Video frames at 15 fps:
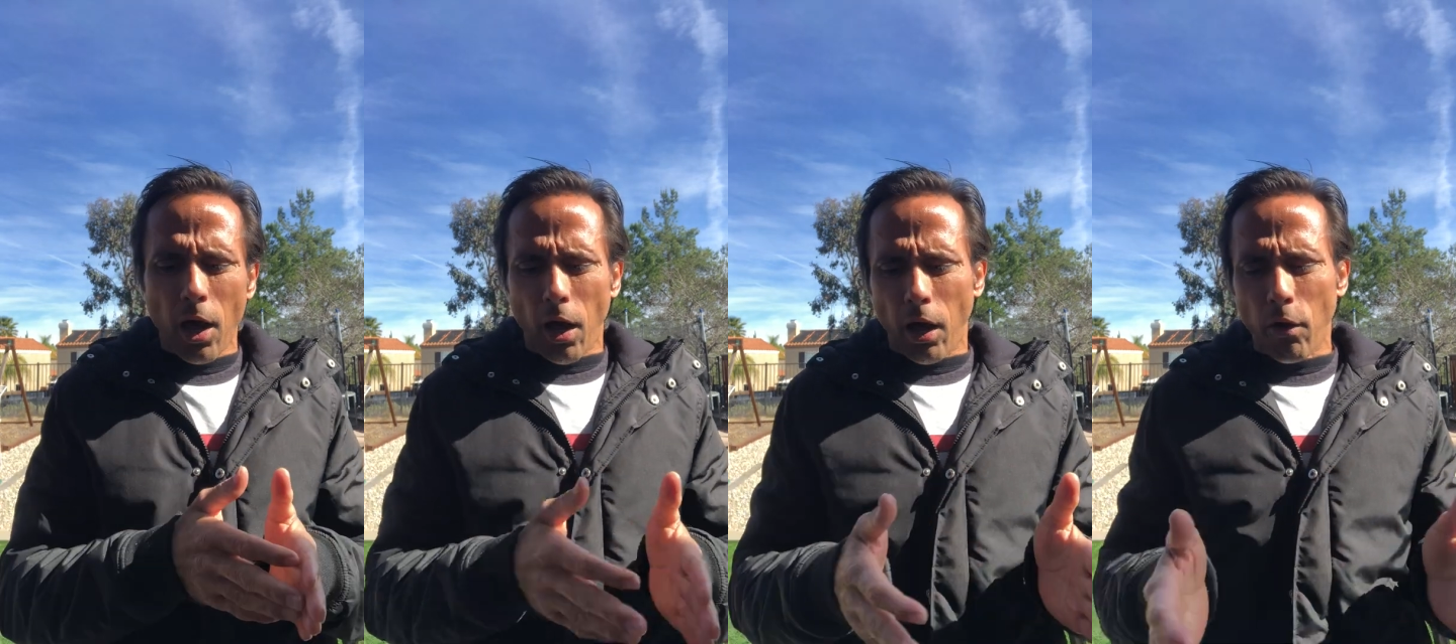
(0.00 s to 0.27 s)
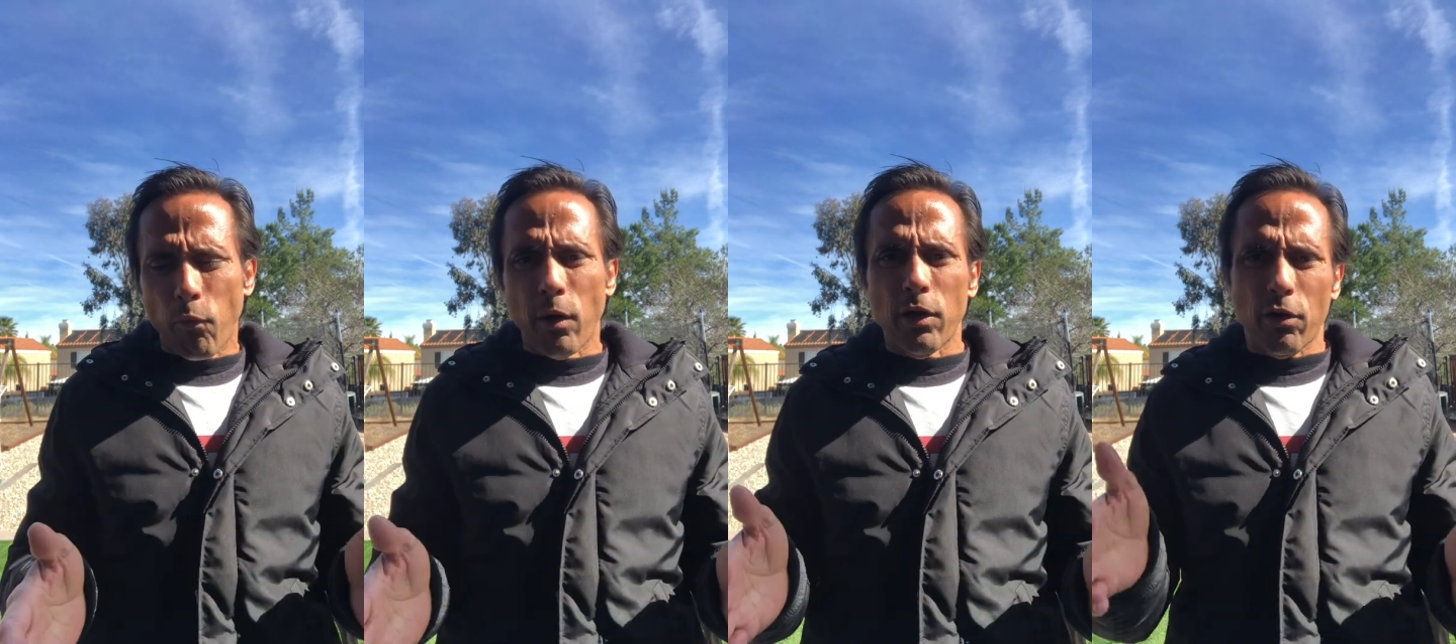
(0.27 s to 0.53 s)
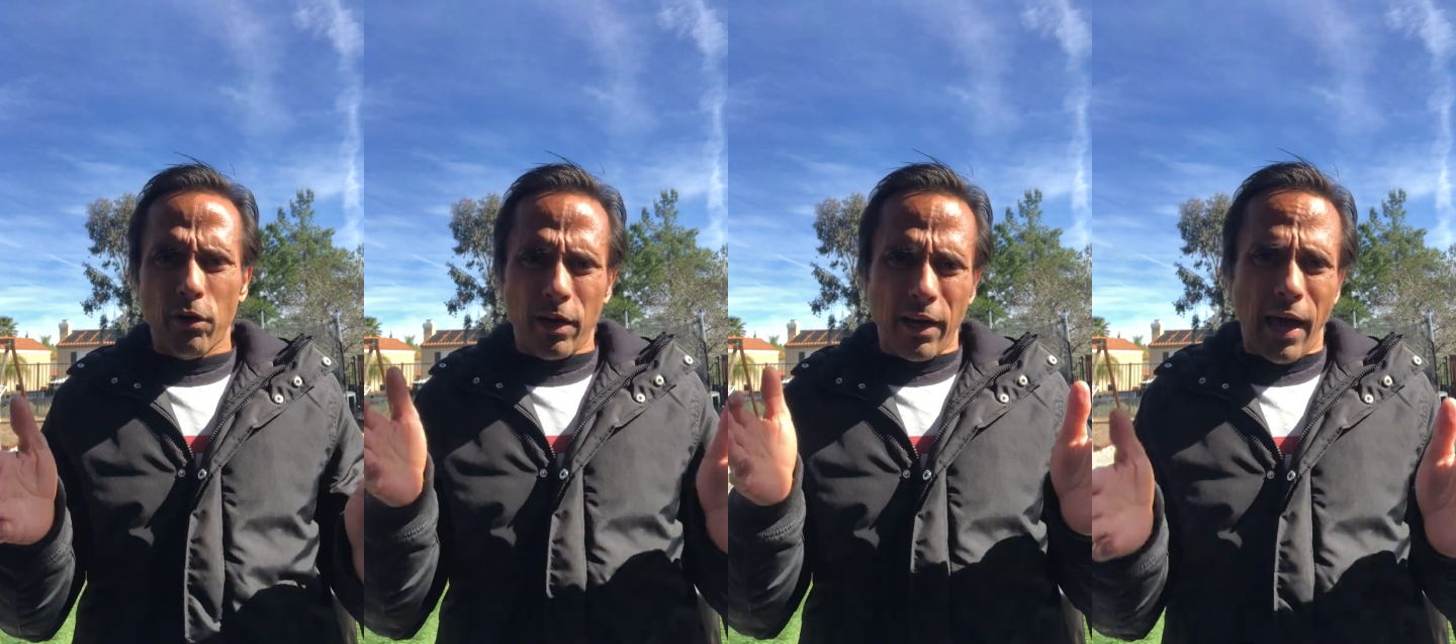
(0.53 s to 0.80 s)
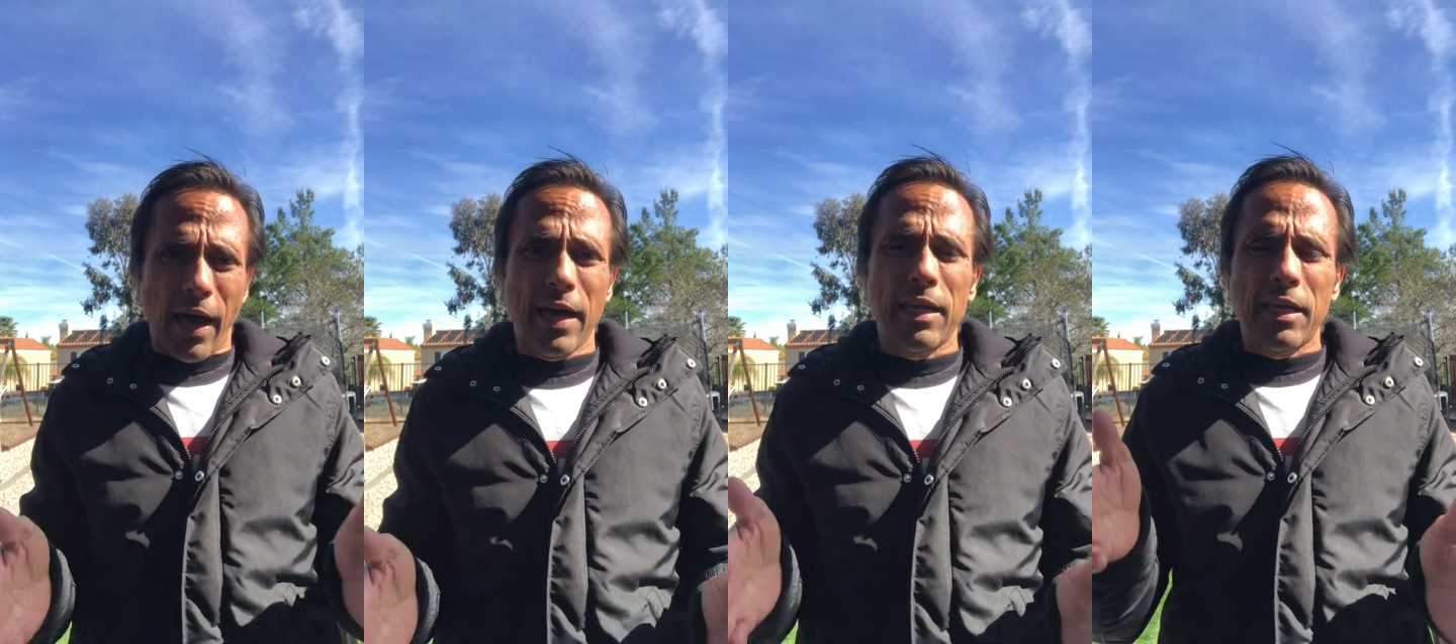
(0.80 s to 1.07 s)
I went on an
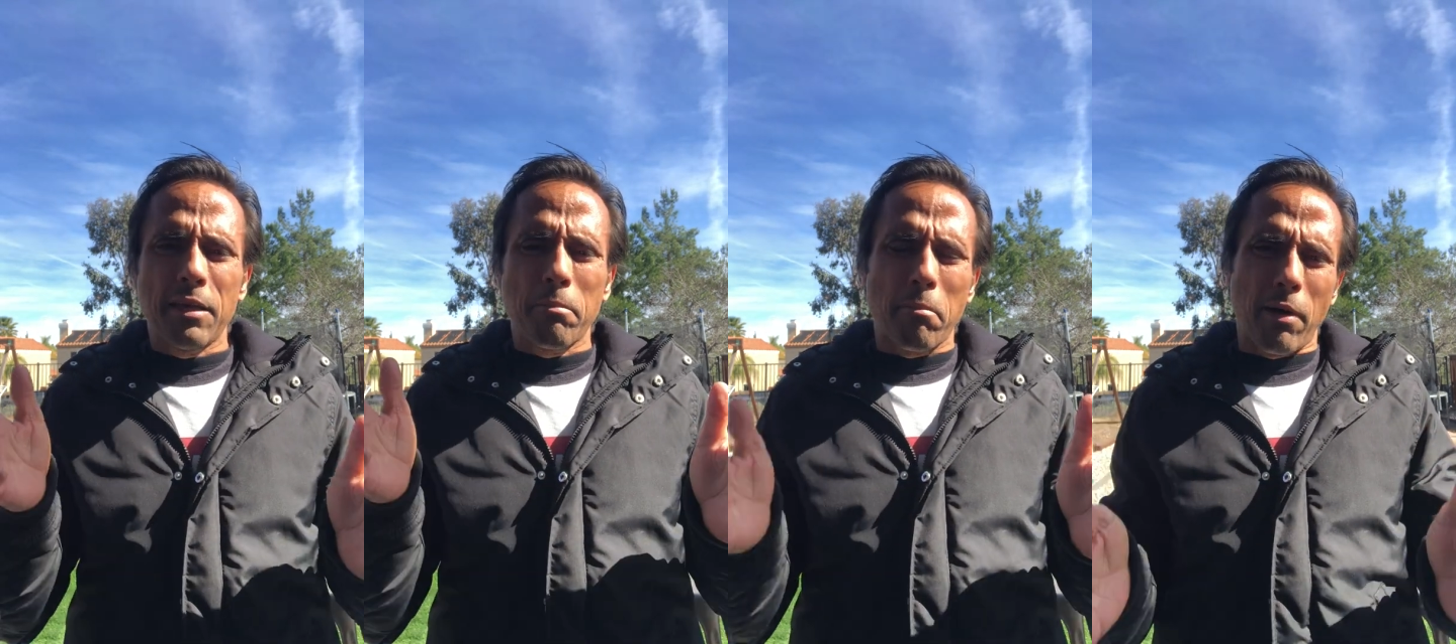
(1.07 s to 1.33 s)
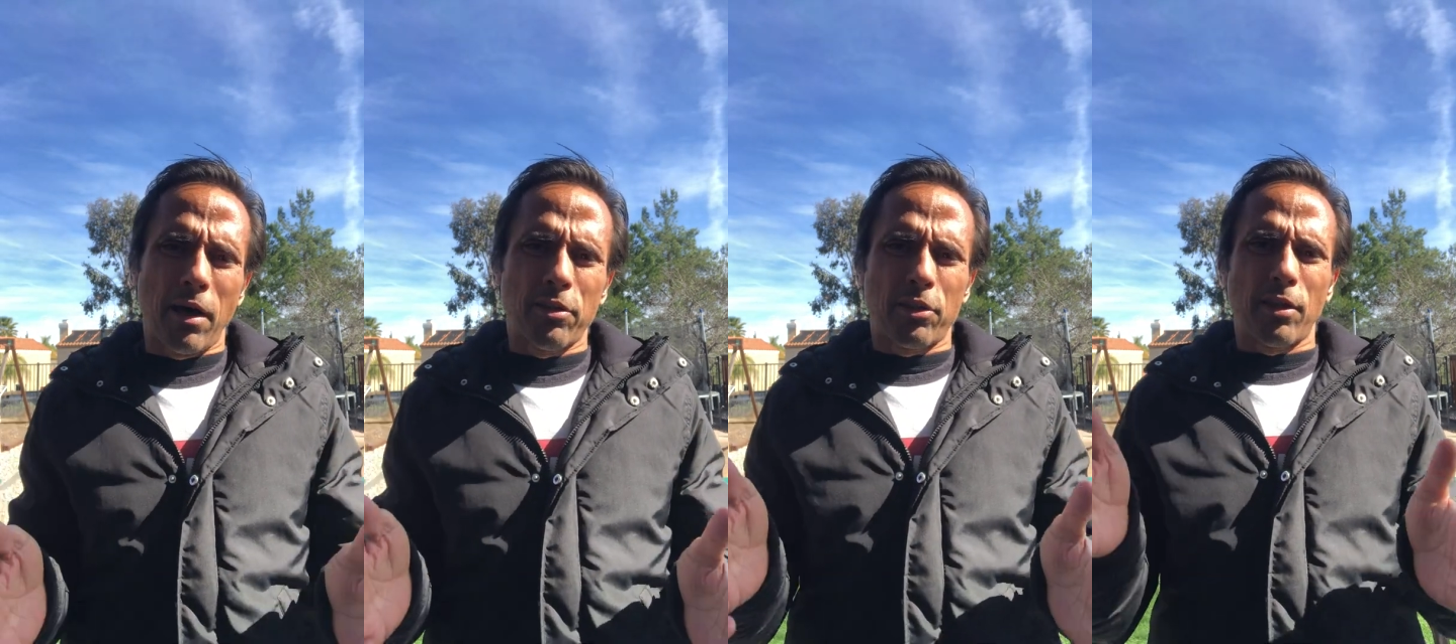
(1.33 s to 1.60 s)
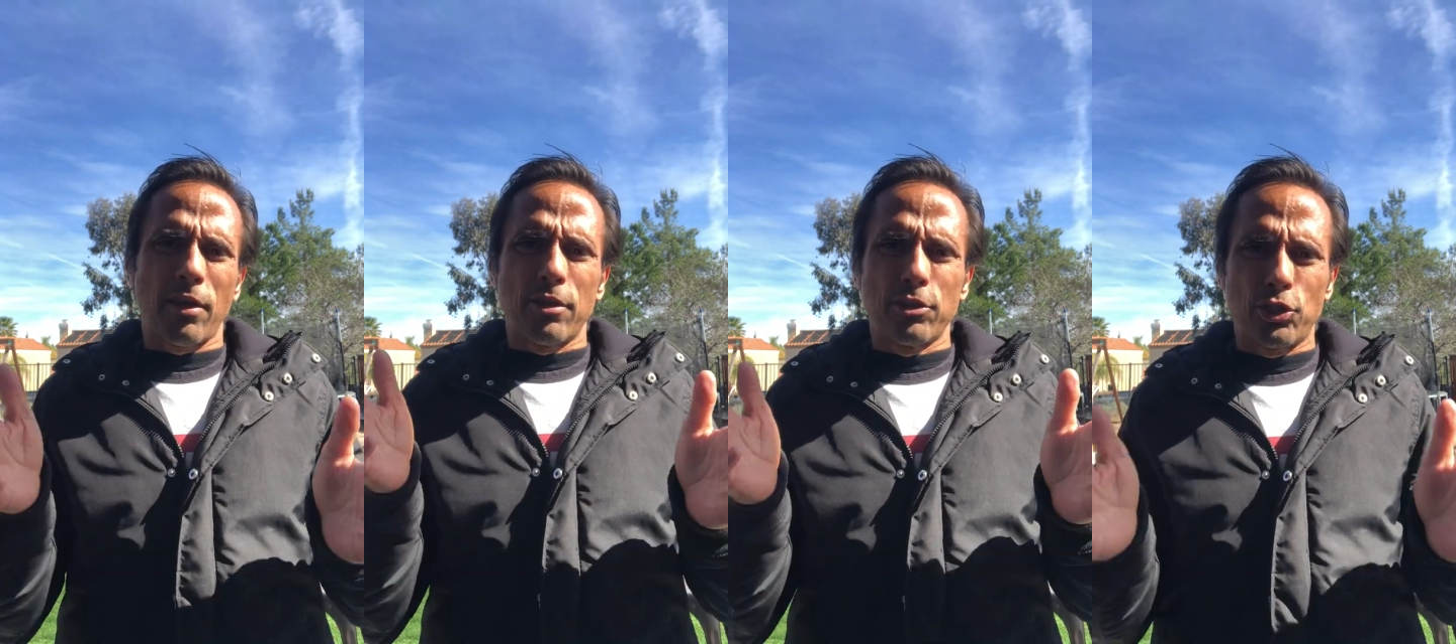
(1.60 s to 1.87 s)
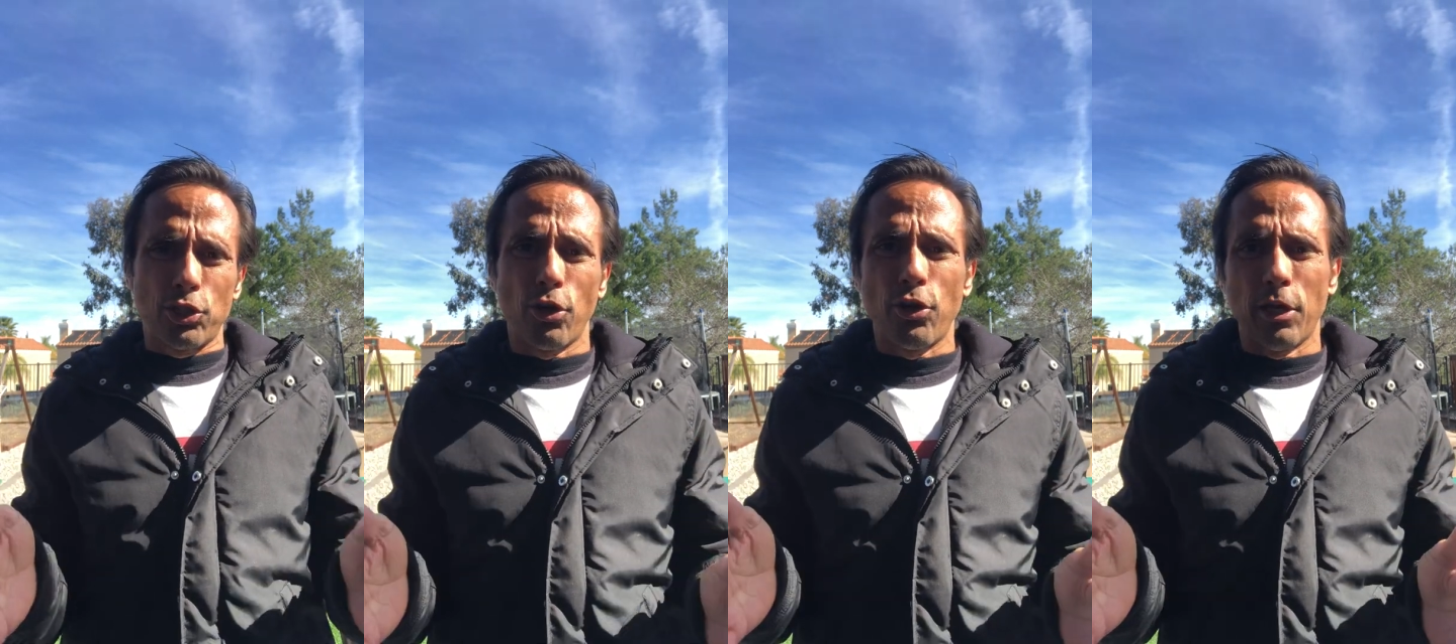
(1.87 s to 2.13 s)
18-month
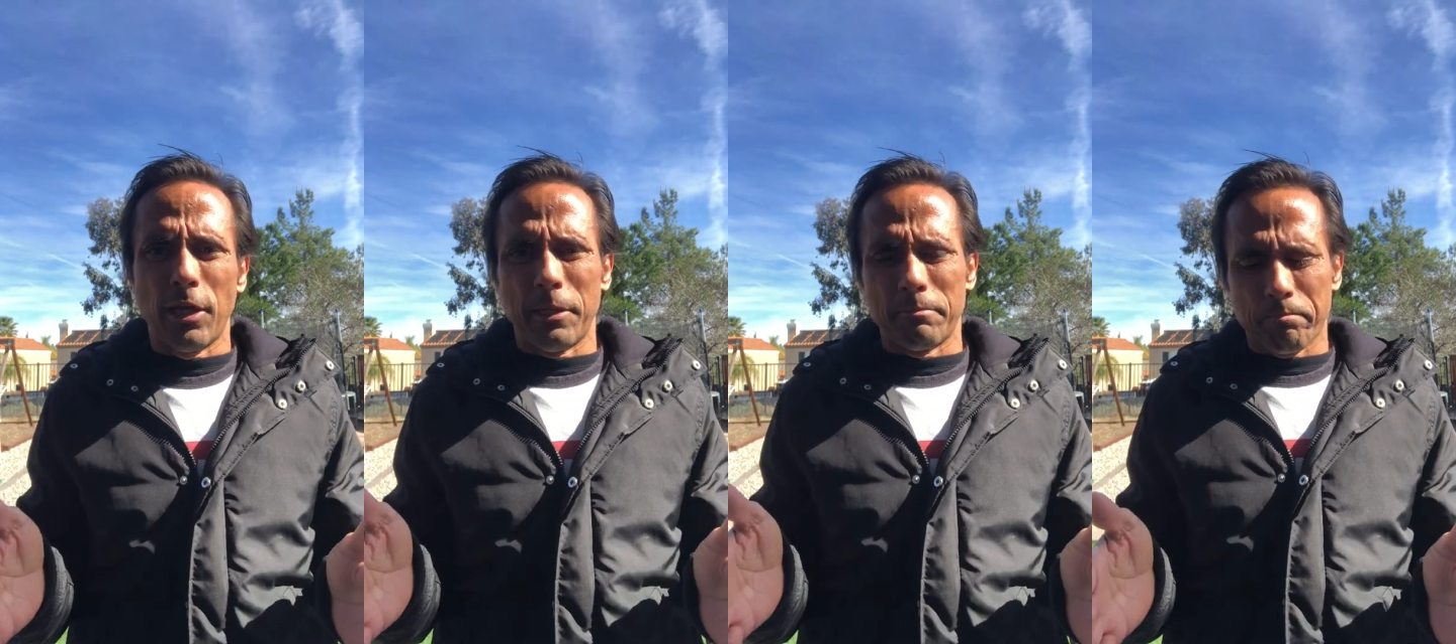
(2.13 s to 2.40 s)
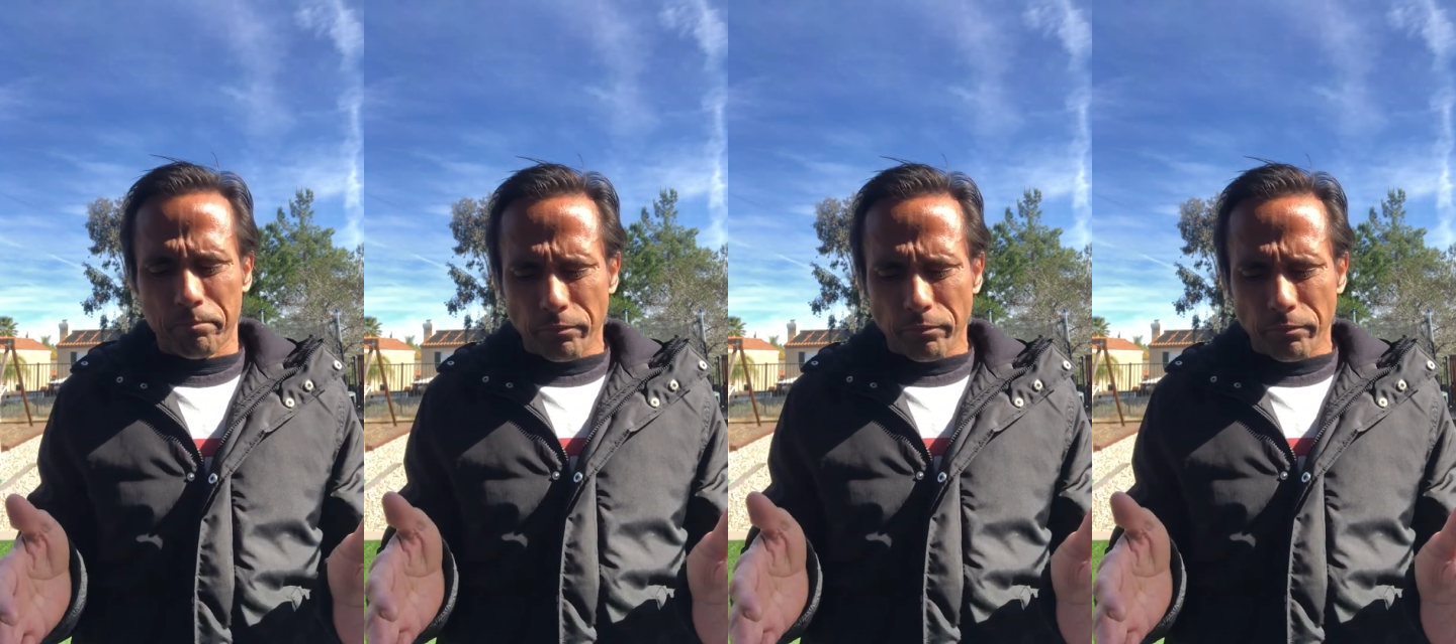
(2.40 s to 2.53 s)
journey.